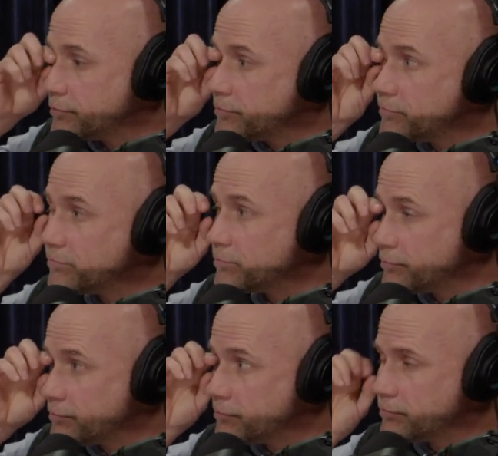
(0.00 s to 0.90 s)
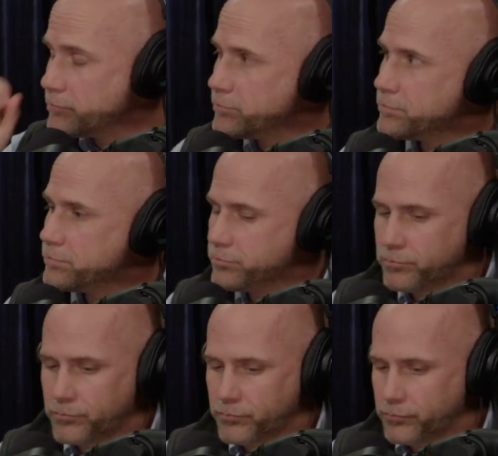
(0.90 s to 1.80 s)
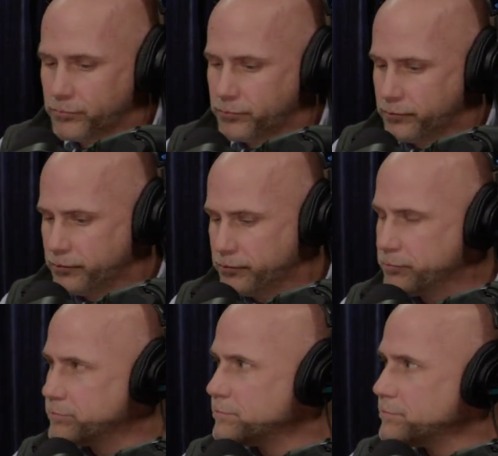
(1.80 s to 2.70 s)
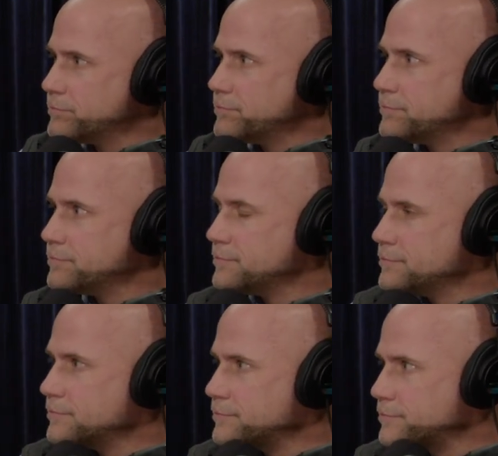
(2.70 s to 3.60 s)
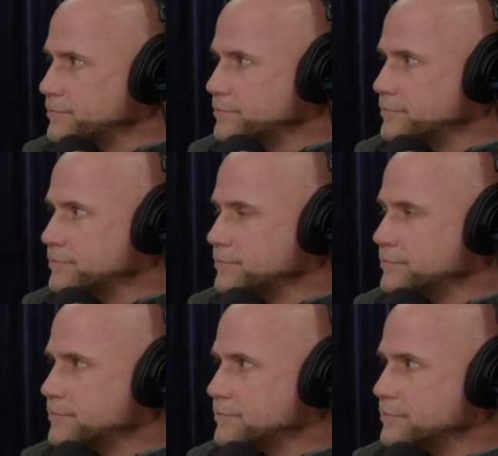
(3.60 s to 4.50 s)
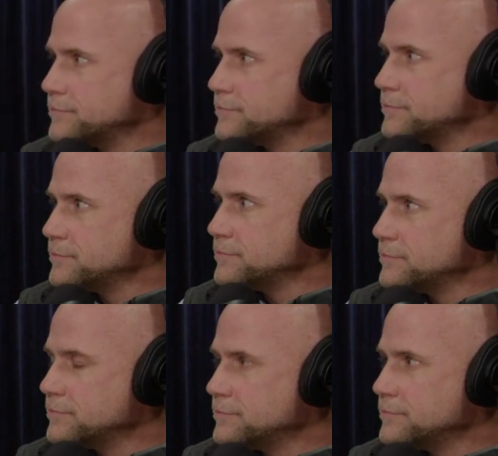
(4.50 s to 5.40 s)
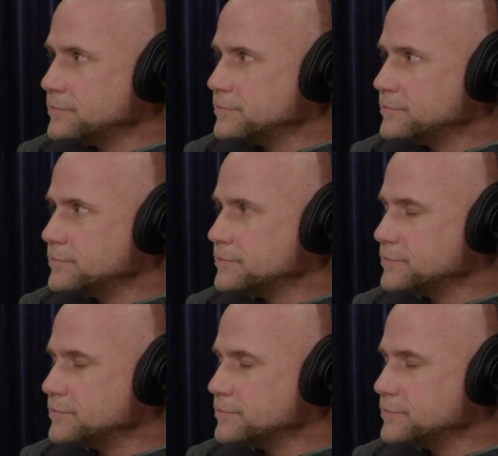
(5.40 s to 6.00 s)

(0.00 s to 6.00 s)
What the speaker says: (not speaking)